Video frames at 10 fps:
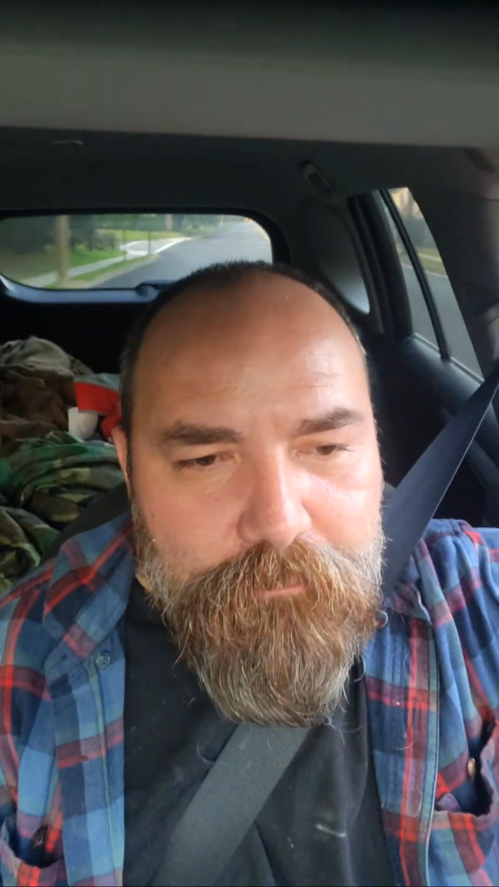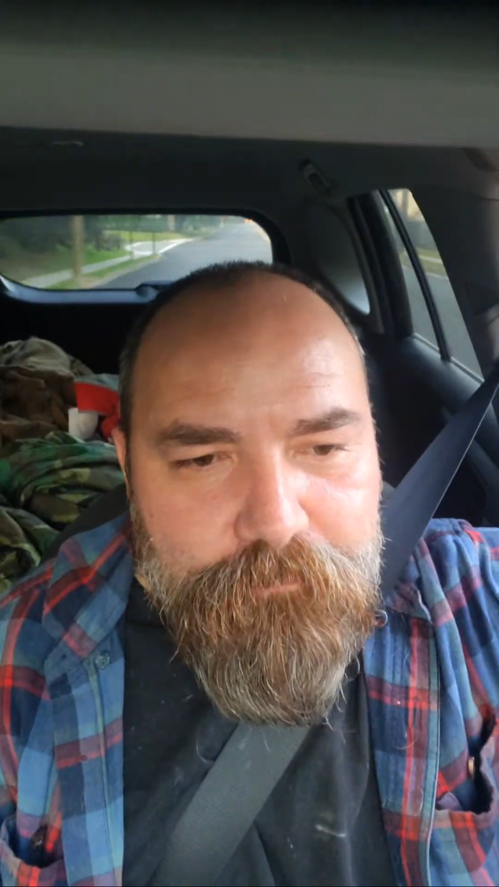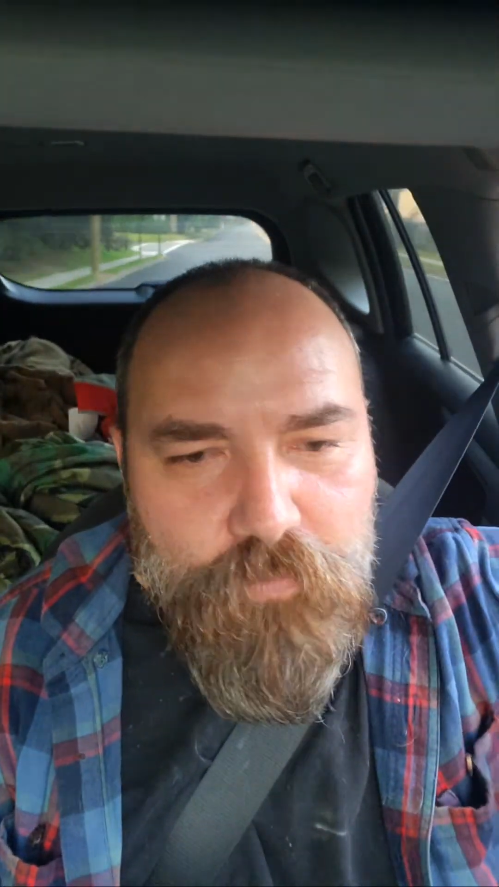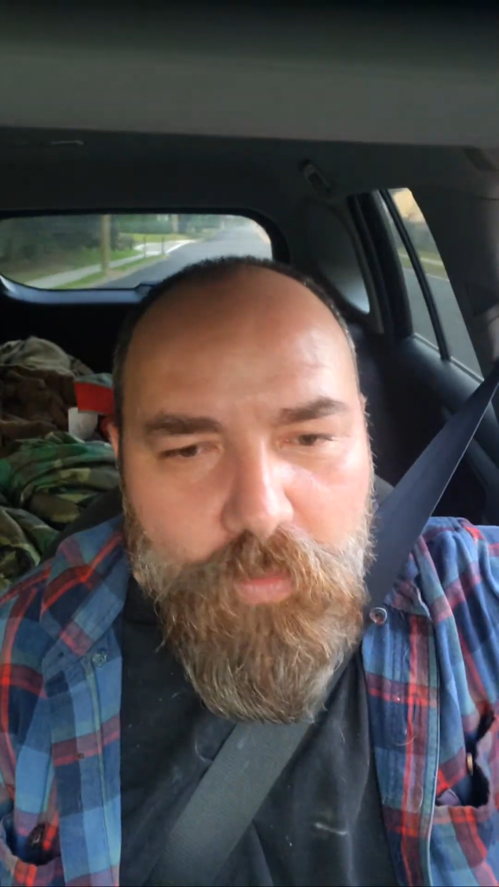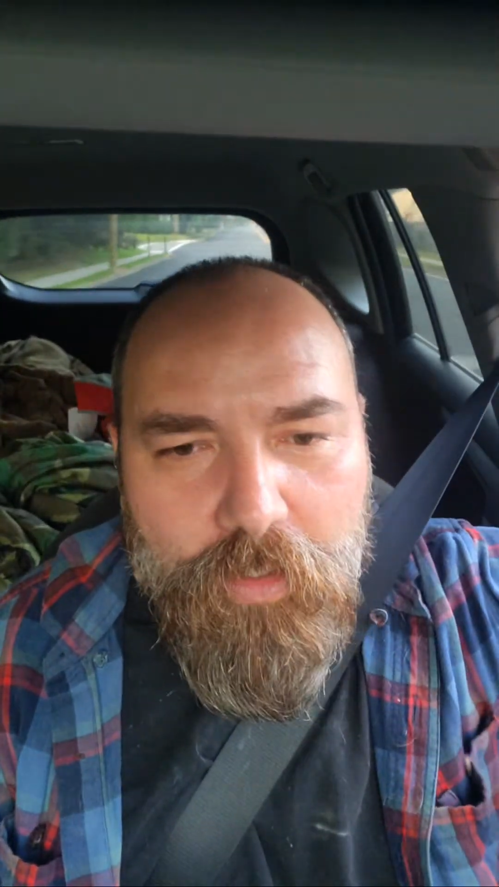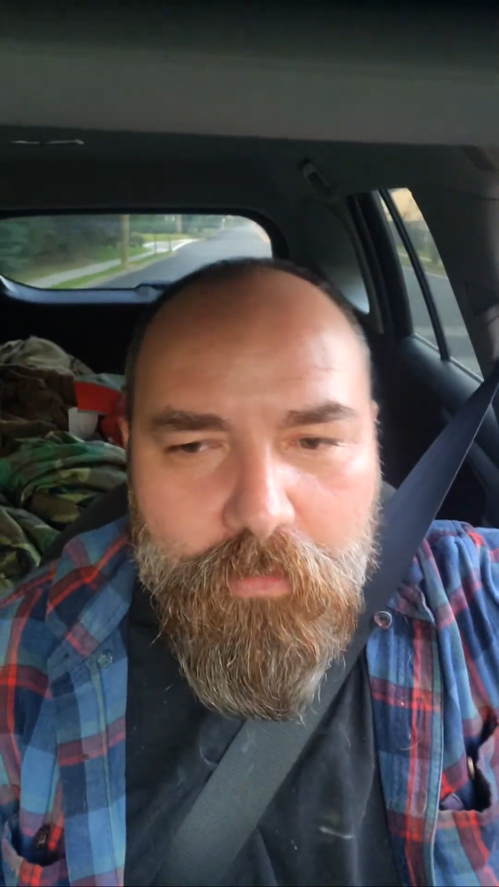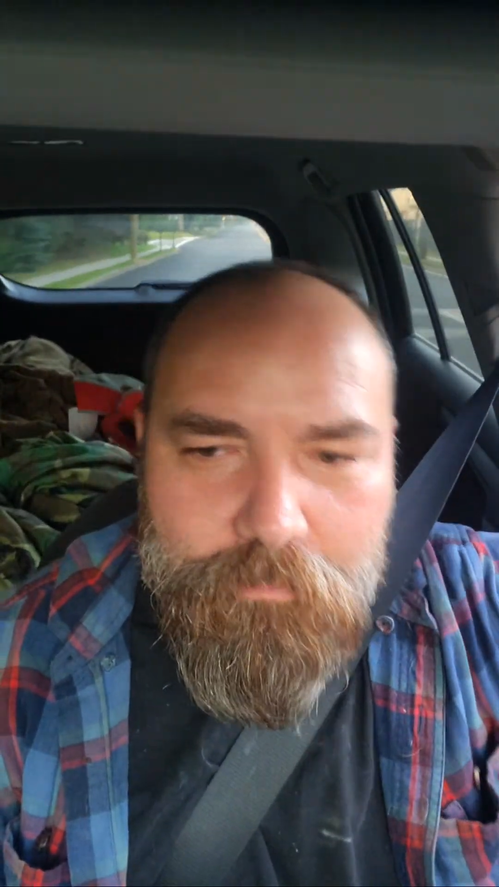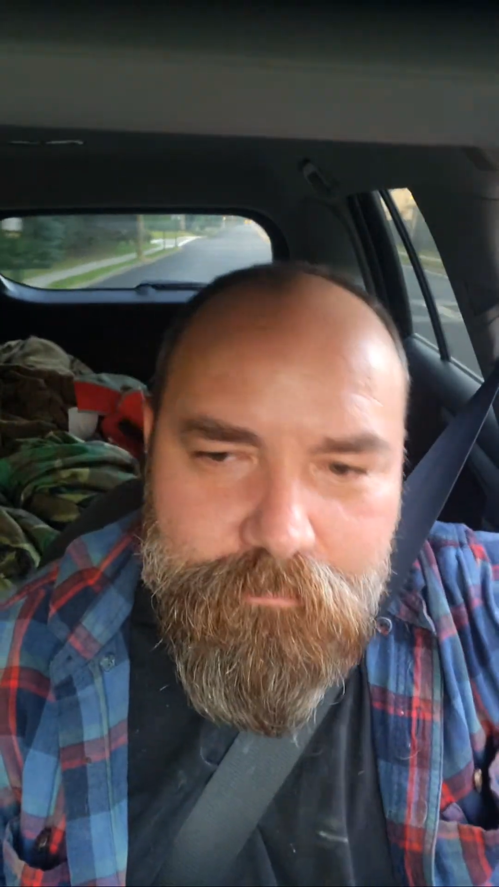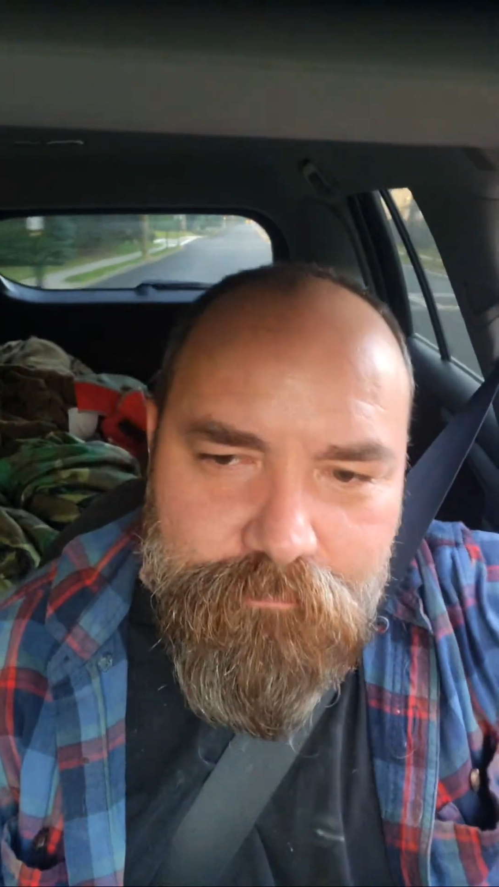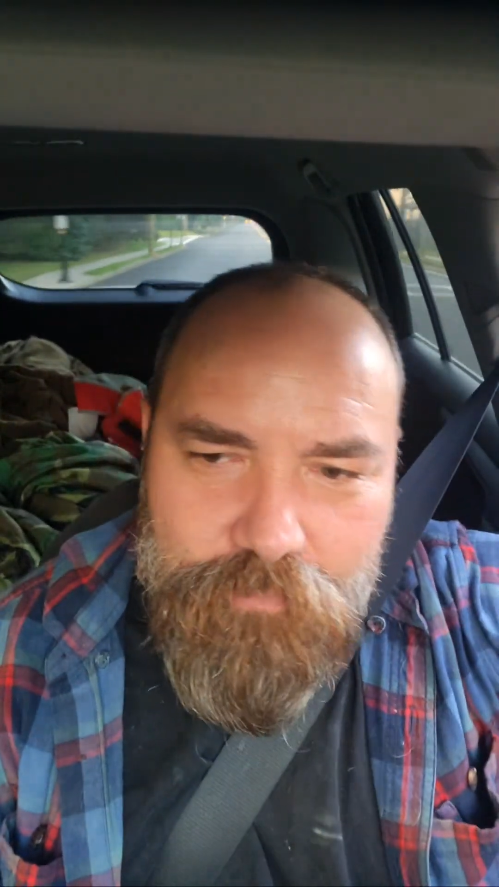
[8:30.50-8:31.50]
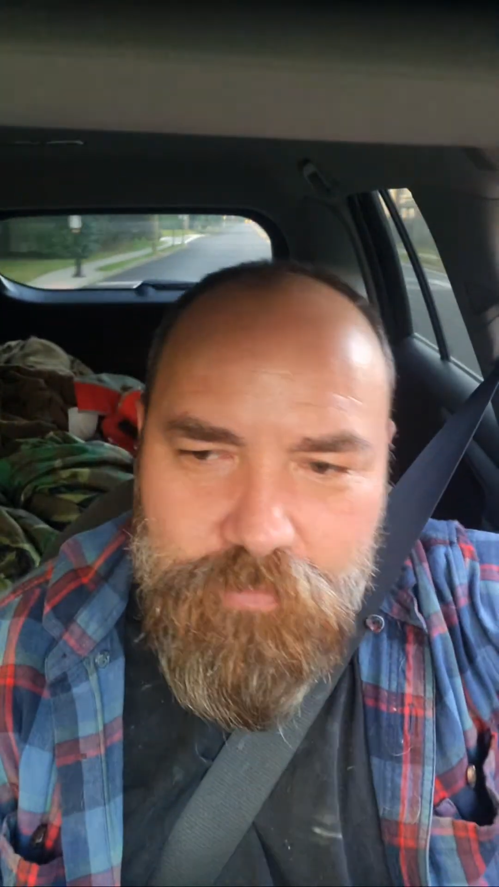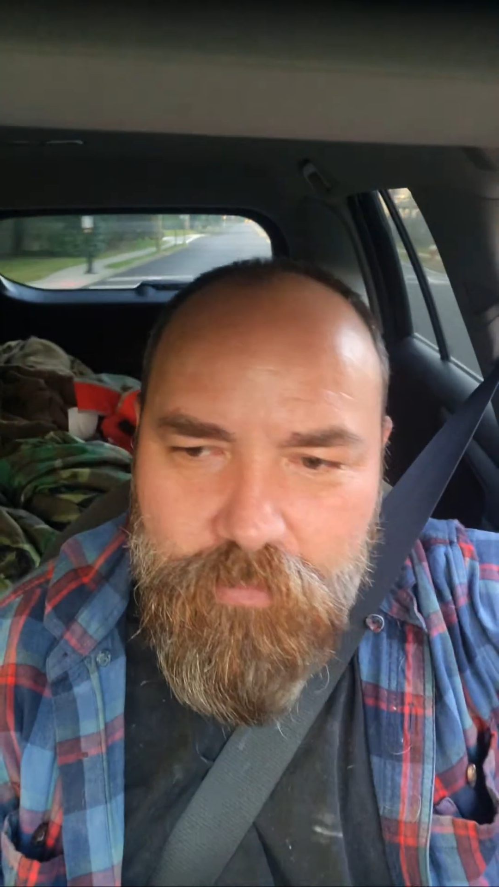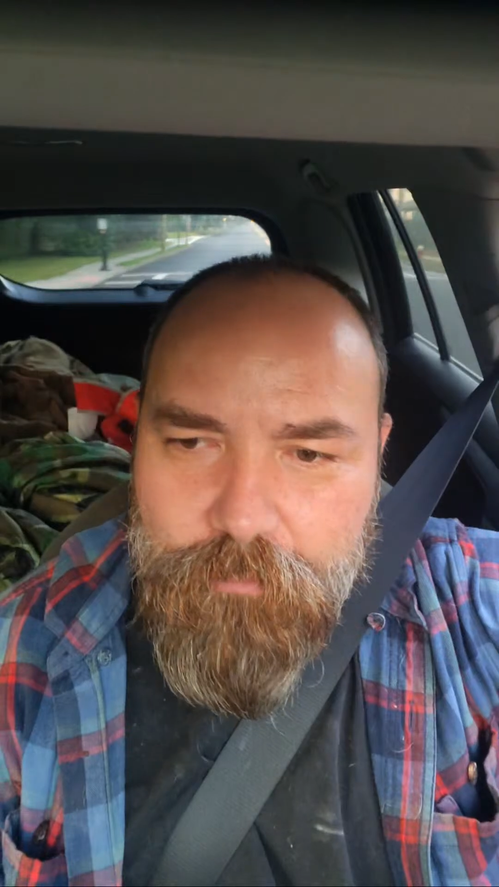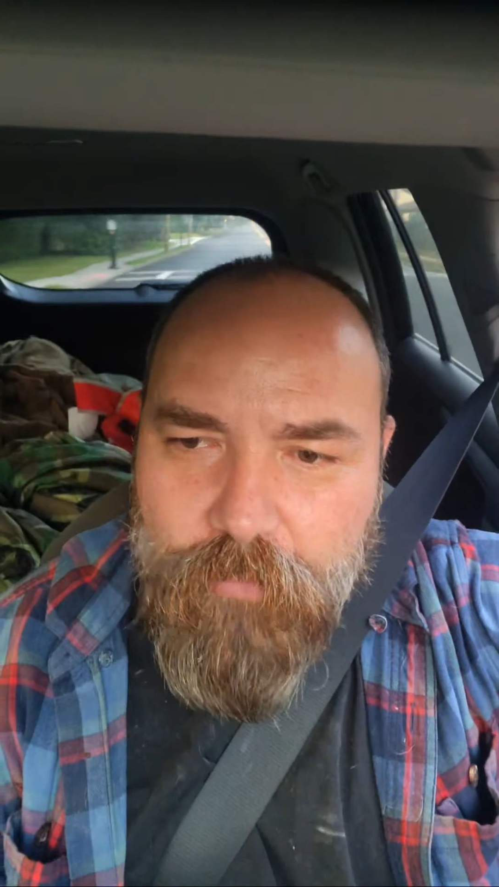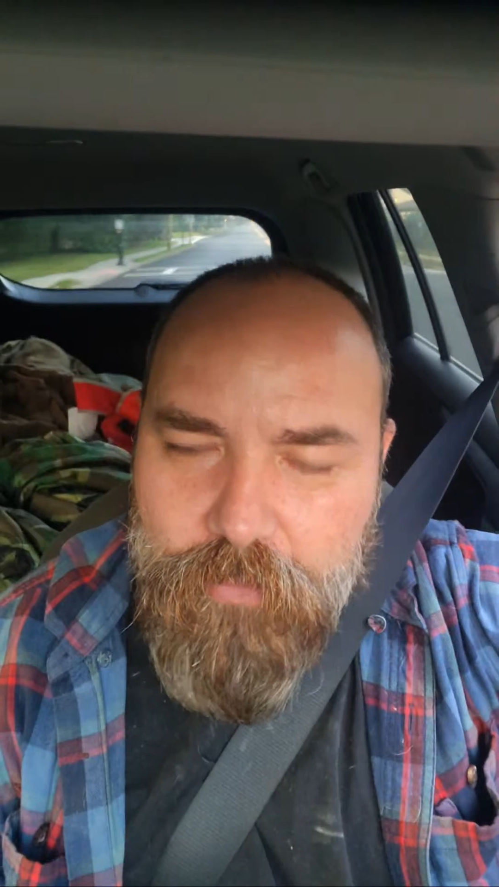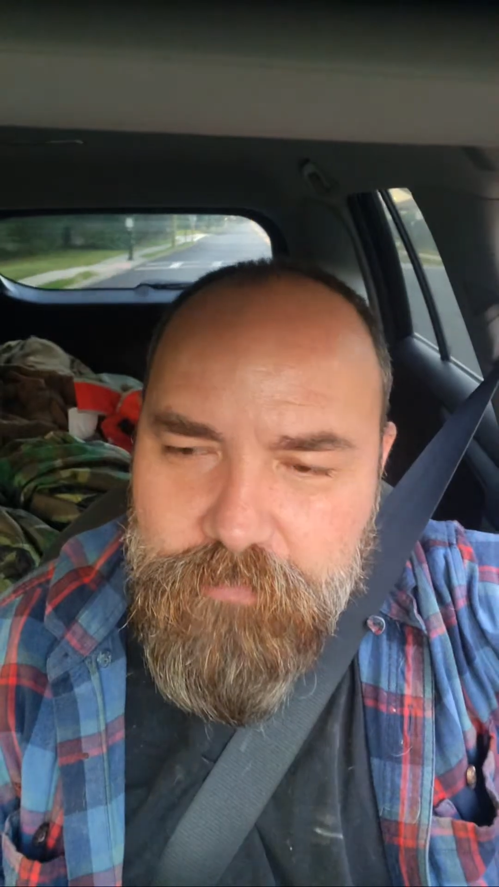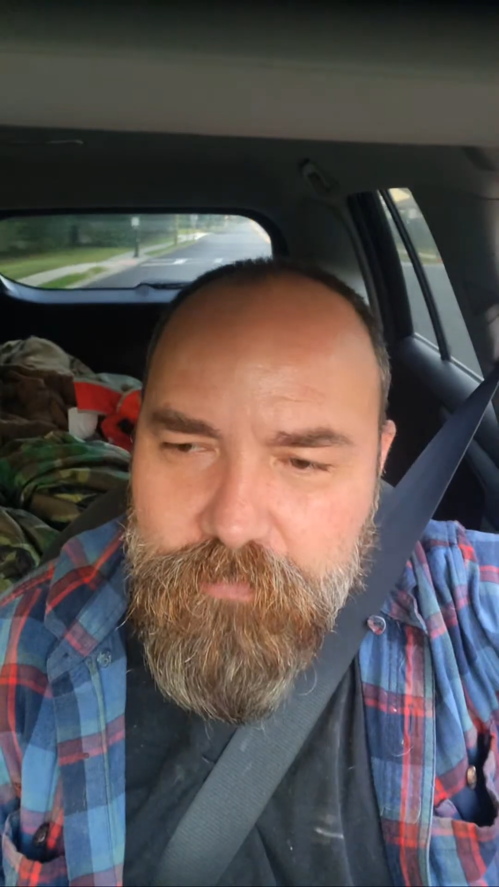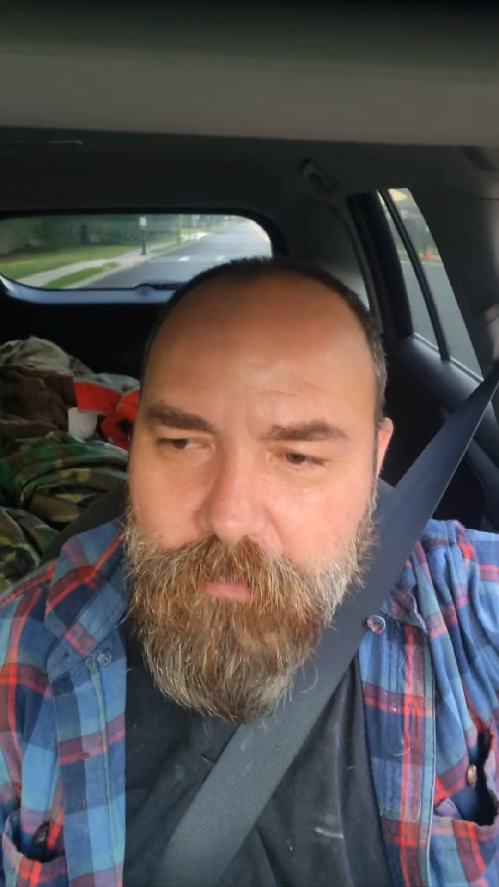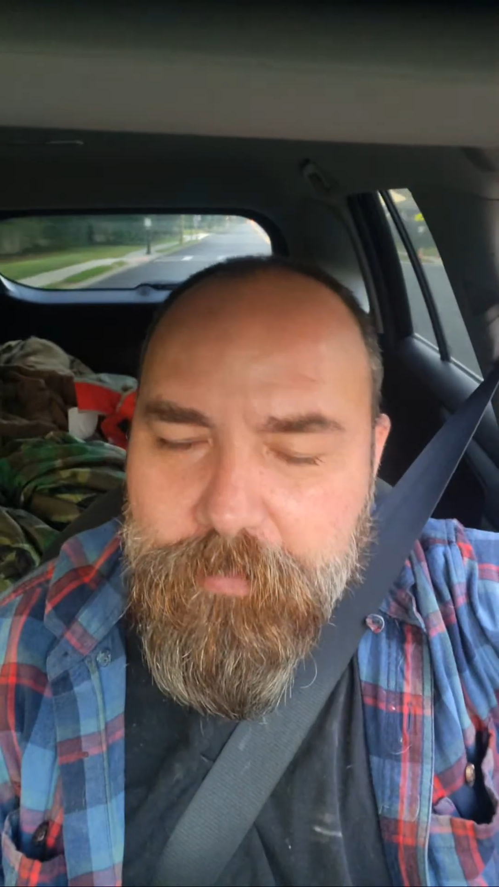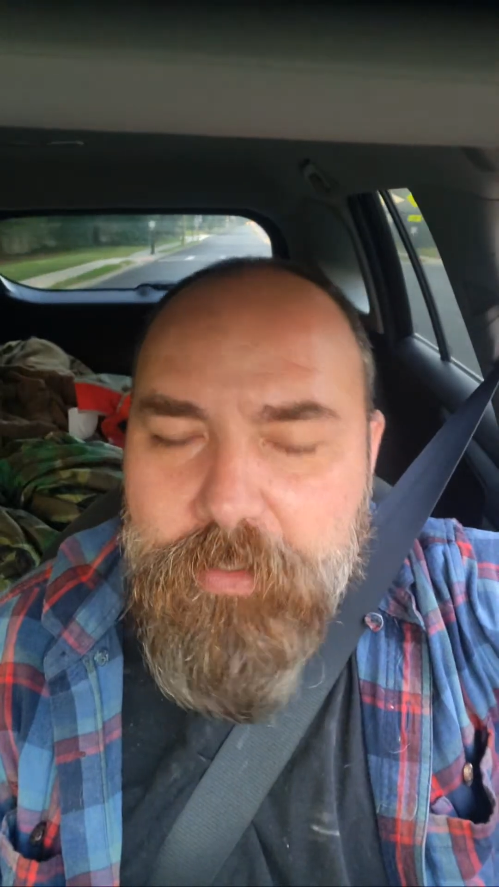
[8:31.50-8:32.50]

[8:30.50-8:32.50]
Well, certain parts of Europe.